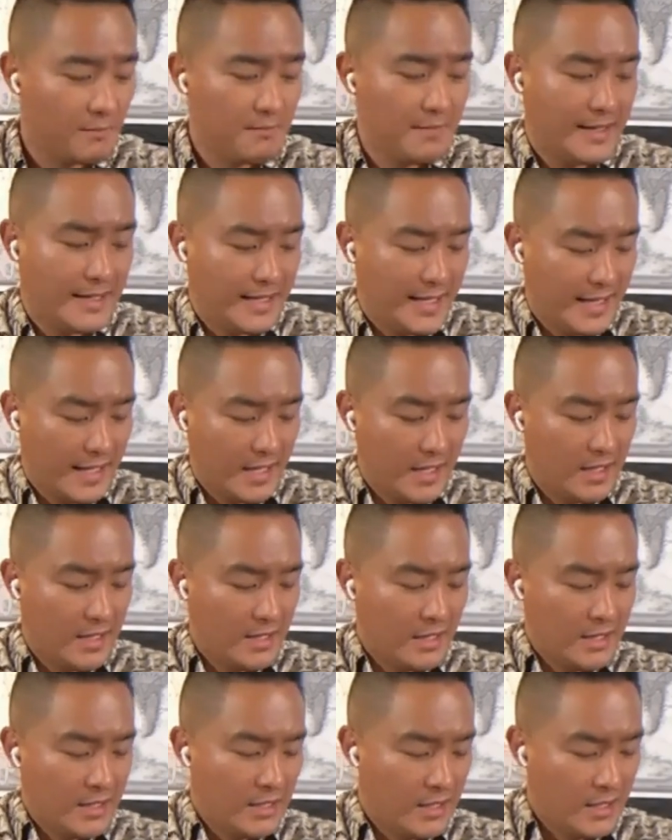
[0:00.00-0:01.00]
Meaning,
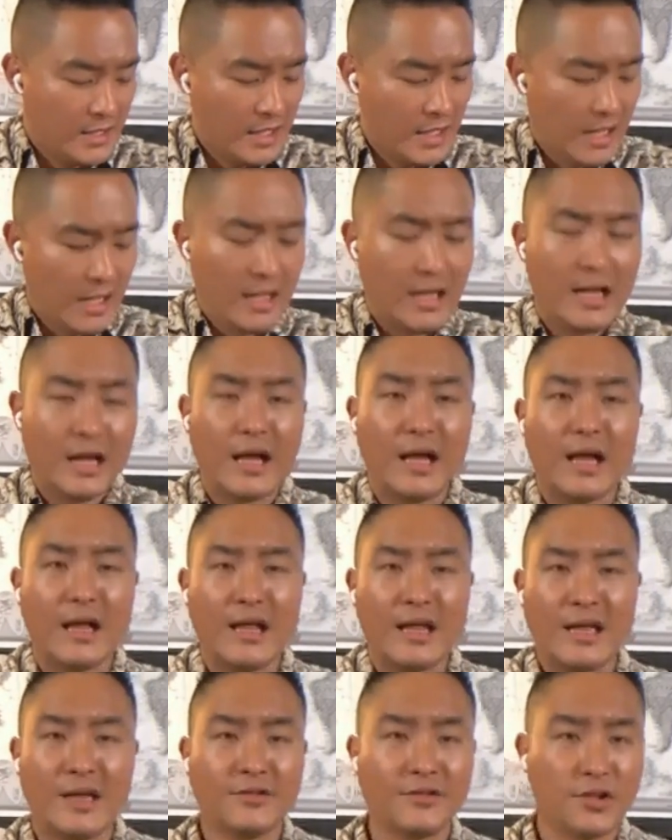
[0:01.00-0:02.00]
uh,
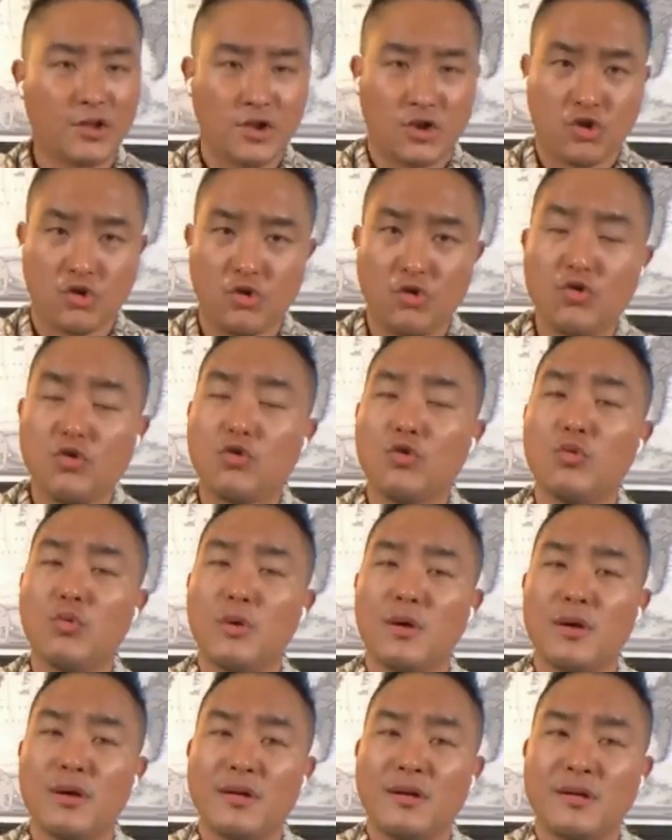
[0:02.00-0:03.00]
is it
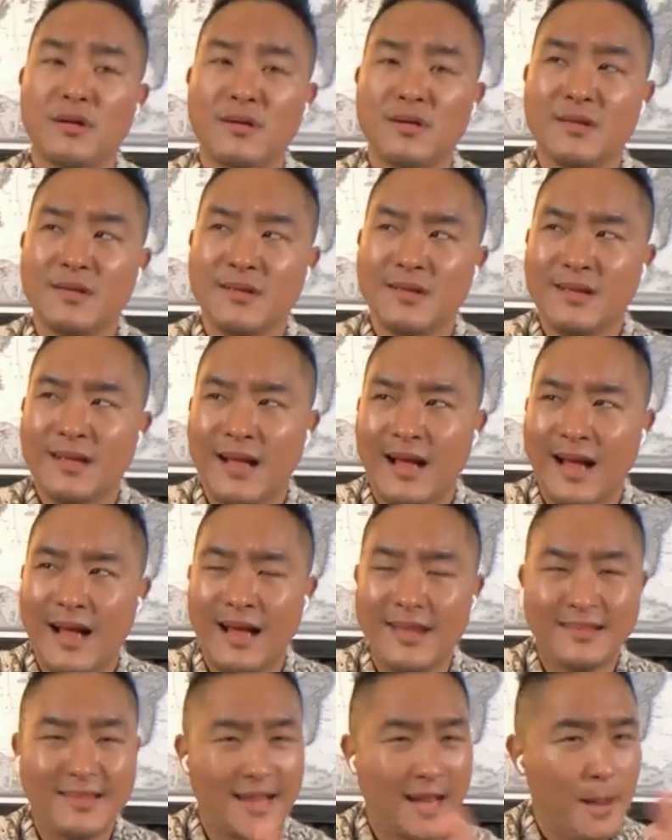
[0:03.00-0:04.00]
true?
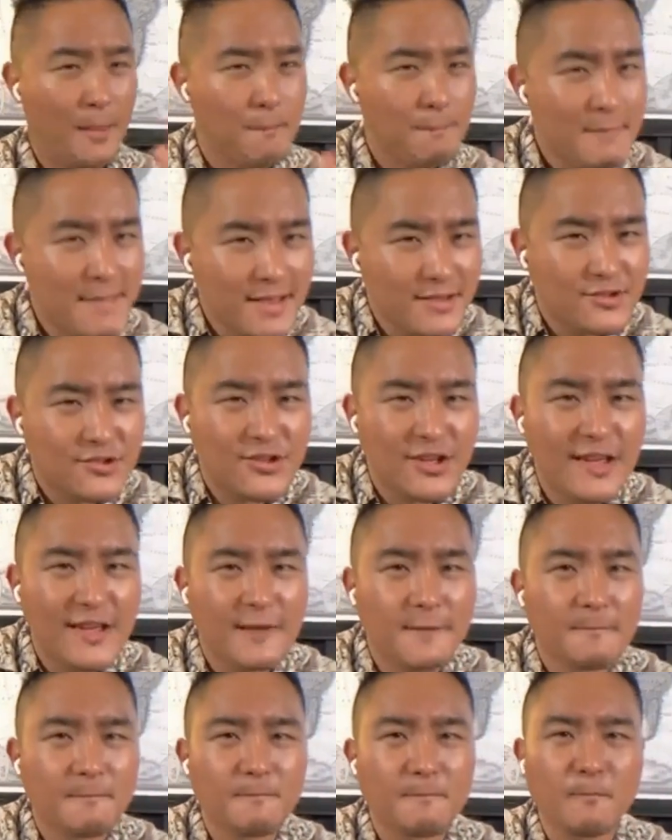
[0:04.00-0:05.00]
Uh, did I miss it?